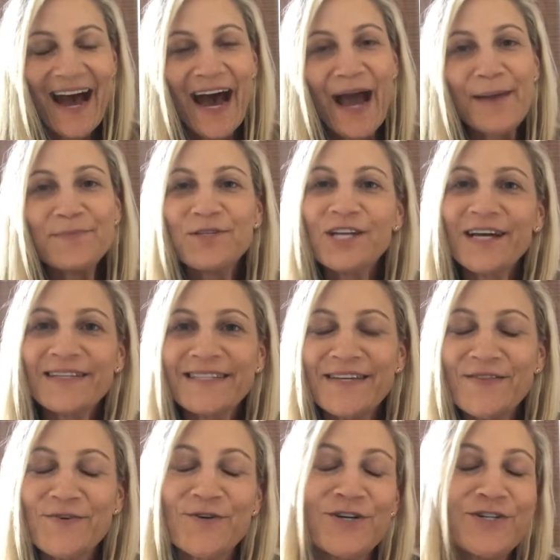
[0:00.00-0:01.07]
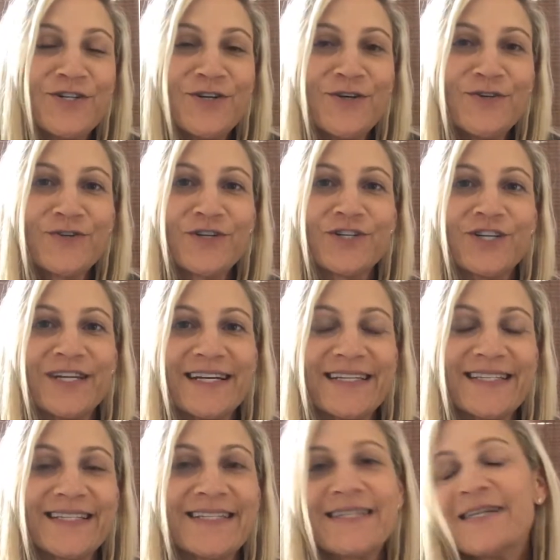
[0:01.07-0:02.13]
Hi, I'm Chelsea, the Christian
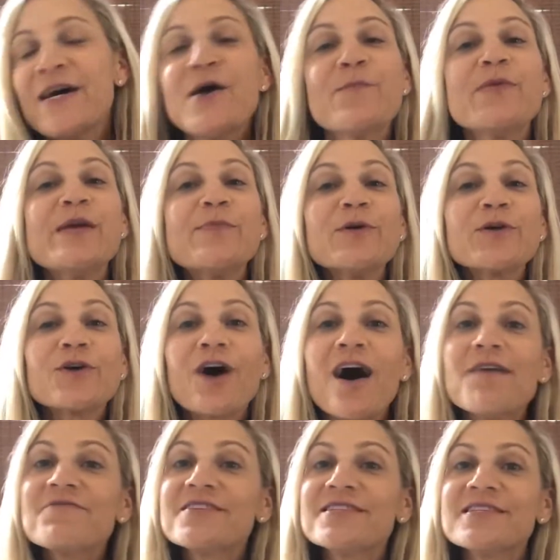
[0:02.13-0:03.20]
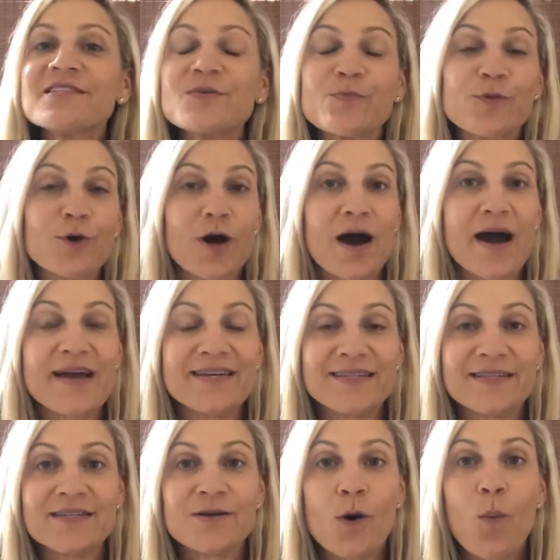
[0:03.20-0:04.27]
nutritionist. People are often
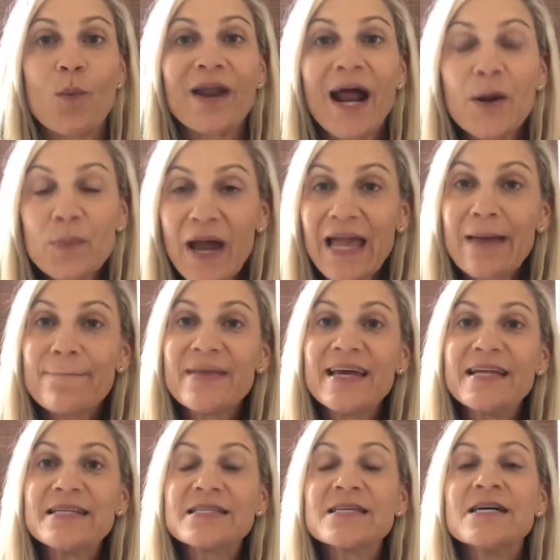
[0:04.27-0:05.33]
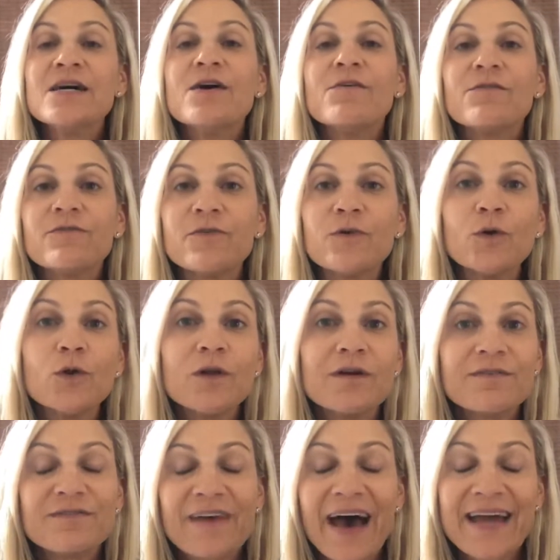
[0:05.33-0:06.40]
surprised when I recommend full
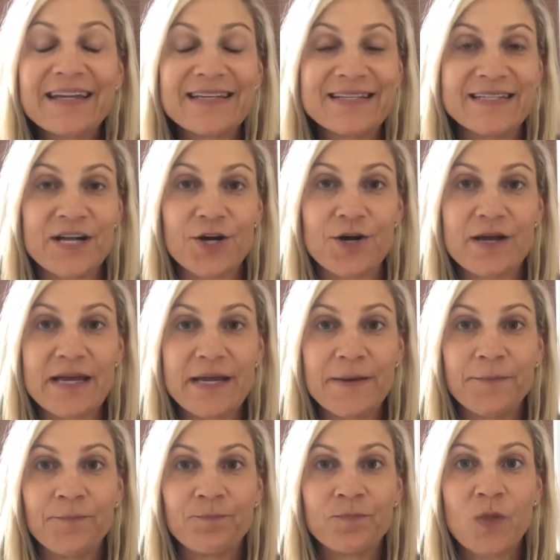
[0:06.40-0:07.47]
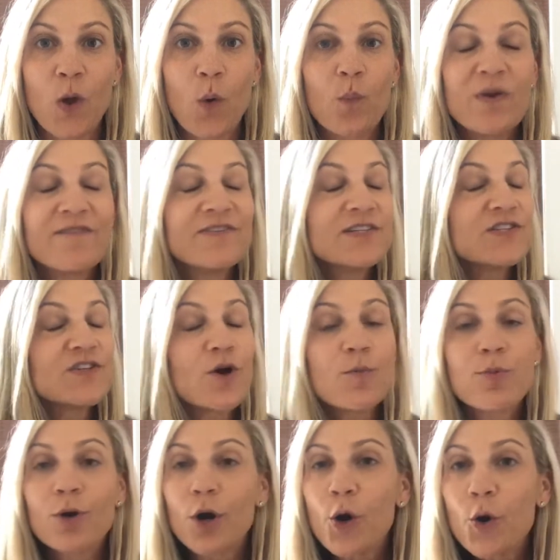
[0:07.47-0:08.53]
fat dairy. We've been so
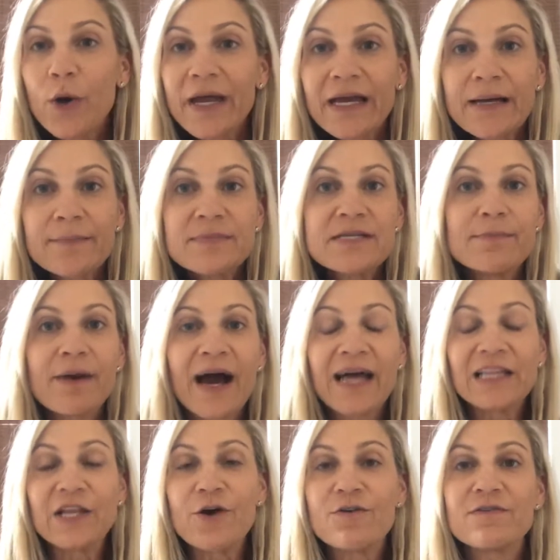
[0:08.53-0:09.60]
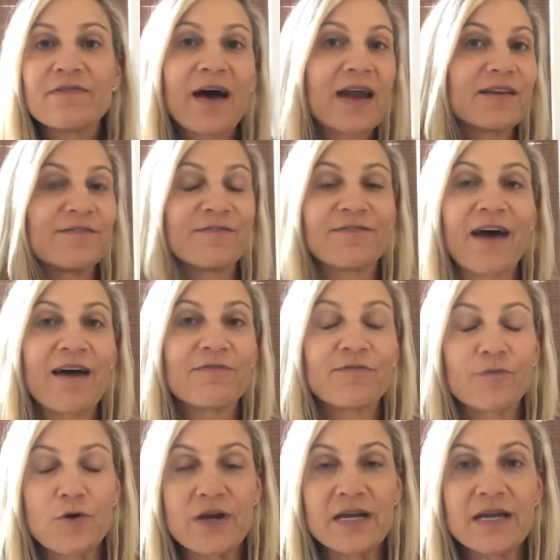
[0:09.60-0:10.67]
programmed to buy low fat and fat
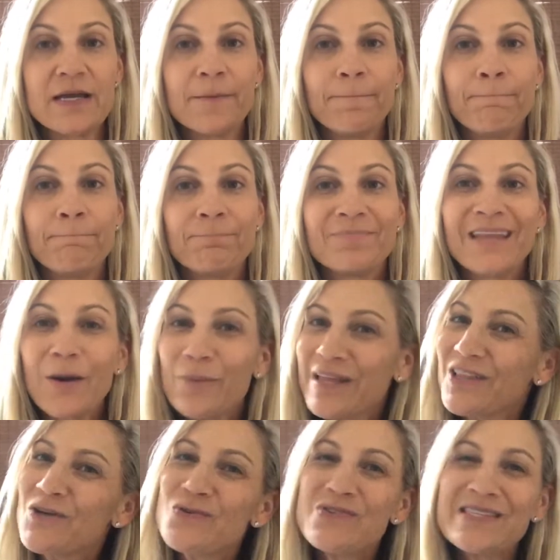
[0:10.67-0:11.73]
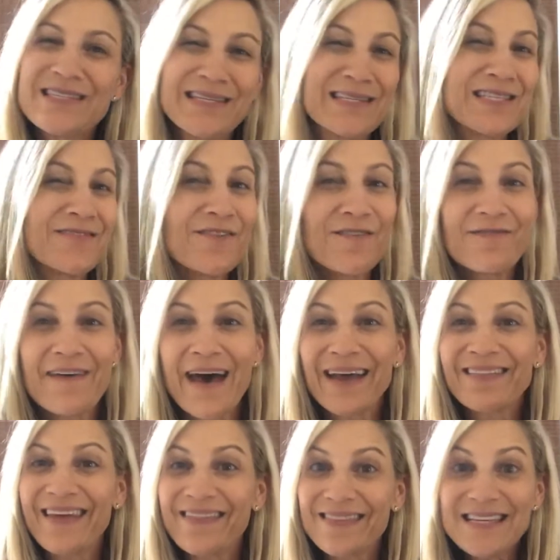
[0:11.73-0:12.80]
free that we lose sense of the
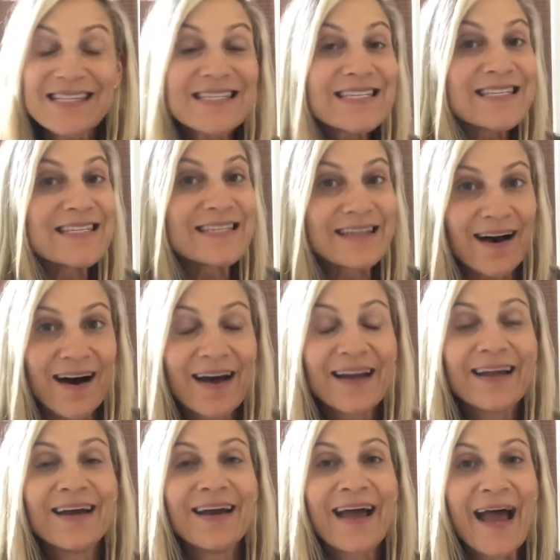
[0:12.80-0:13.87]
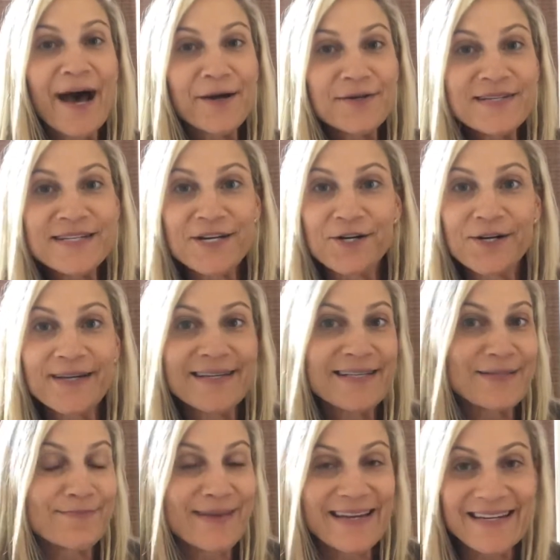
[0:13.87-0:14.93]
fact that this is not how dairy is
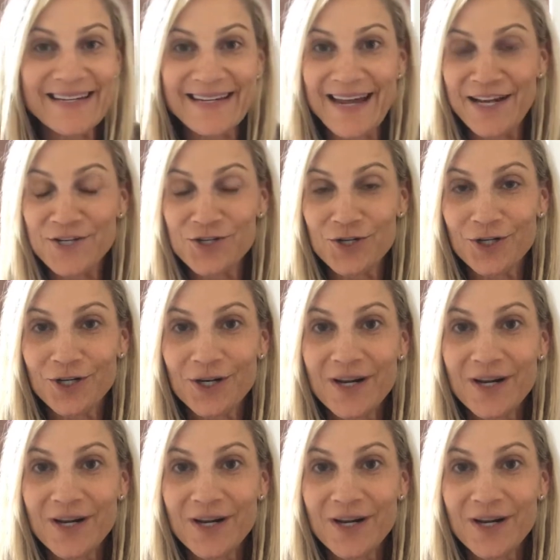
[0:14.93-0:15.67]
made in nature.